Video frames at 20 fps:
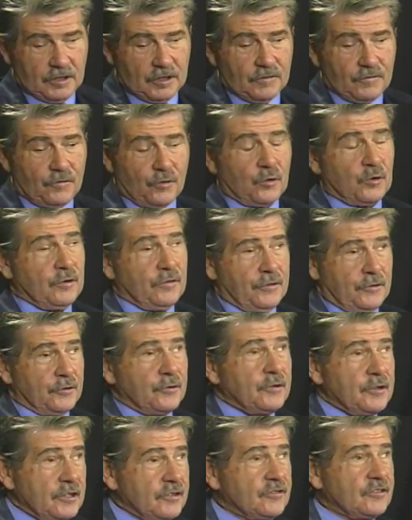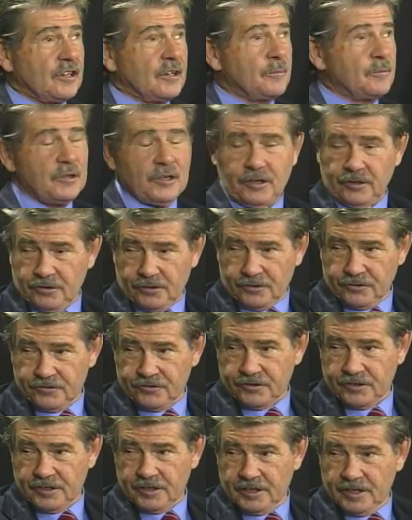for 30 some
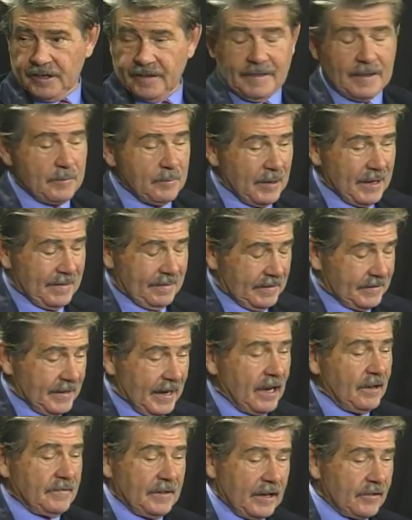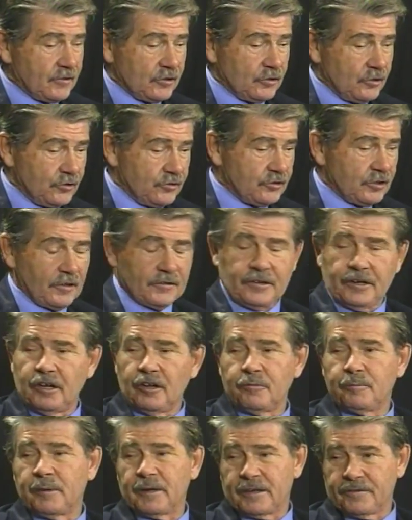years. And they may, now, now they're losing all their
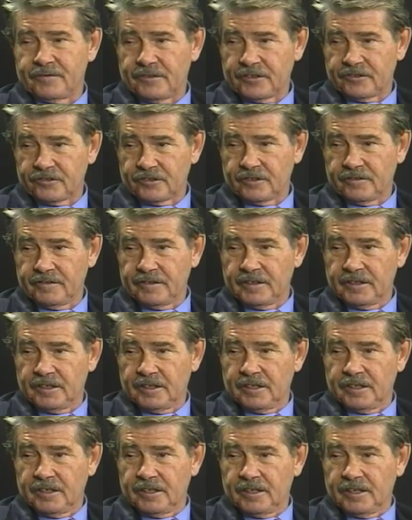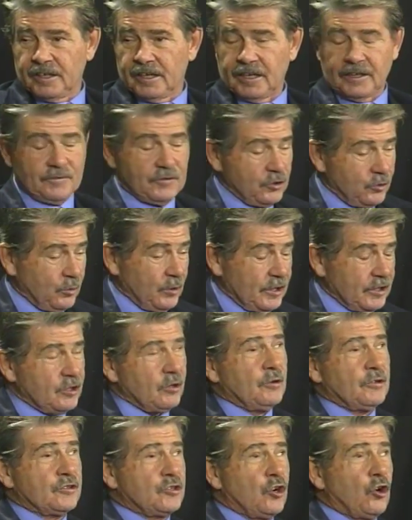health benefits. And if you want to
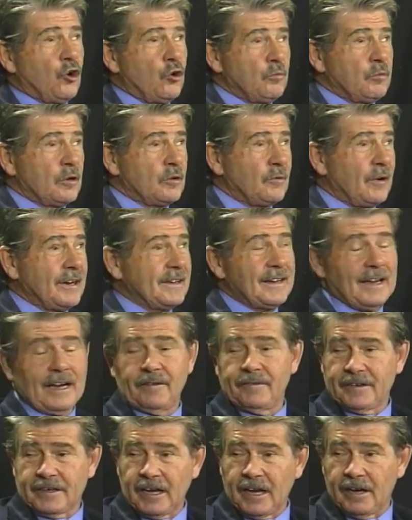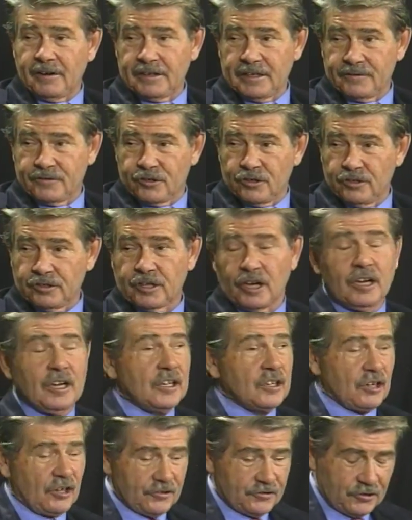go on COBRA yeah, right now in the county of Cook,
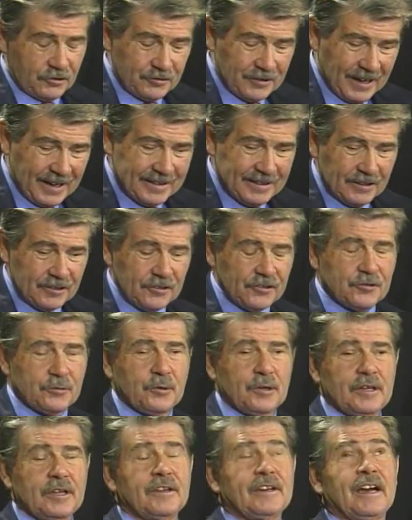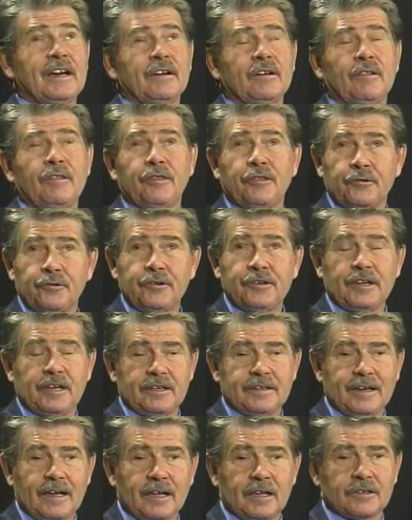costs you $920,
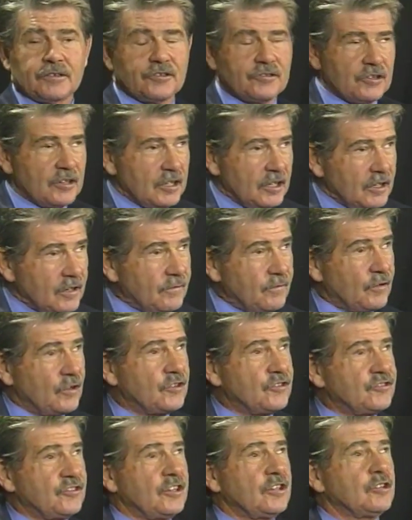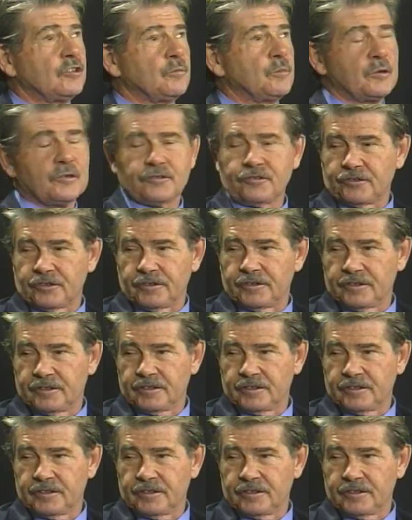$938 for a single person.